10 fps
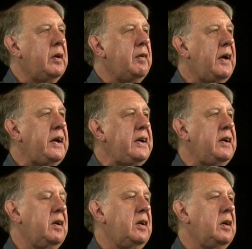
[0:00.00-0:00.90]
they
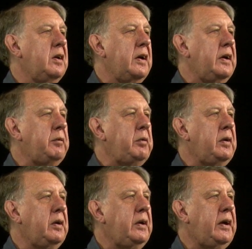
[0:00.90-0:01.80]

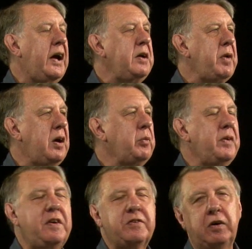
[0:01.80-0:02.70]
came up with
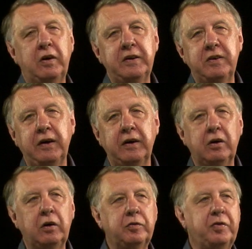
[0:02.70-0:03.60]
this idea
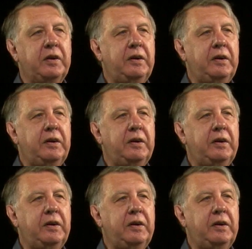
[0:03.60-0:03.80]
of